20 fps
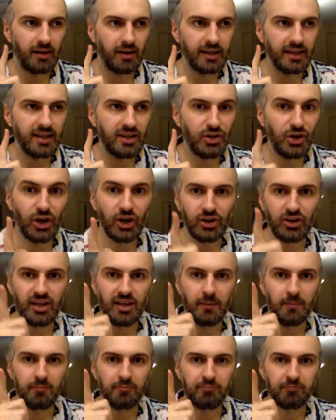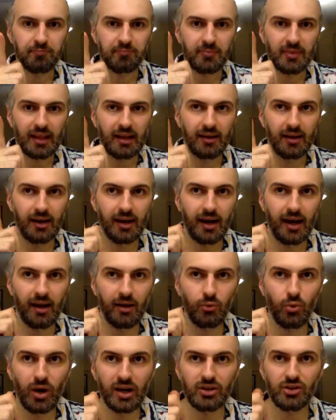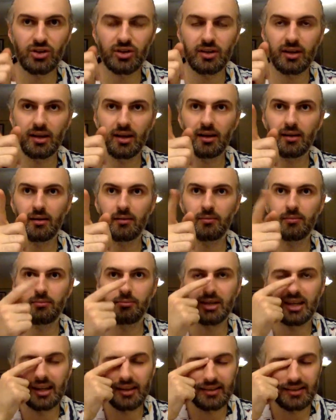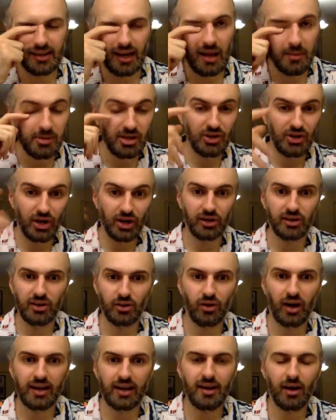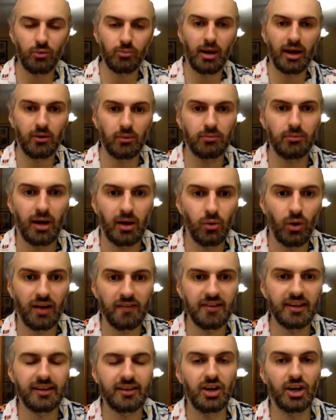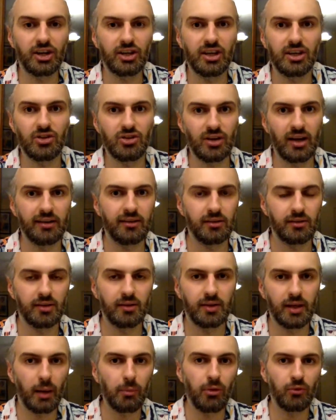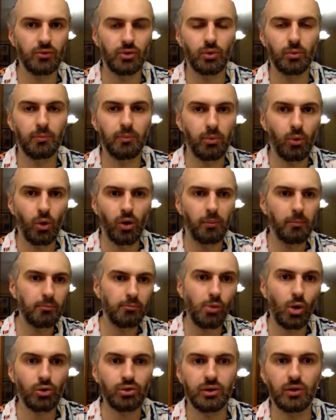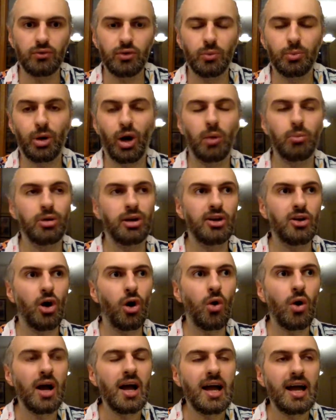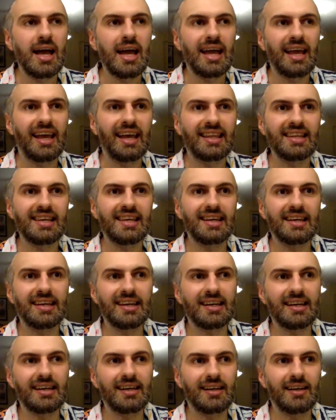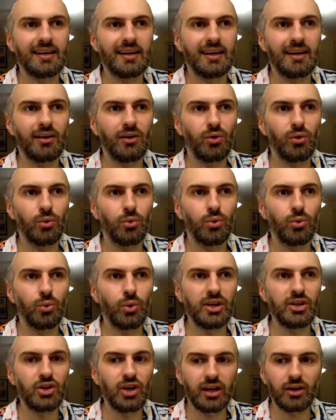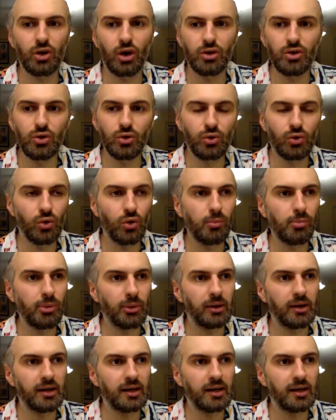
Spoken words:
in Turkey, I watched, because I'm in Turkey right now. My wife is Turkish, as some of you or most of you probably know, and we checked on YouTube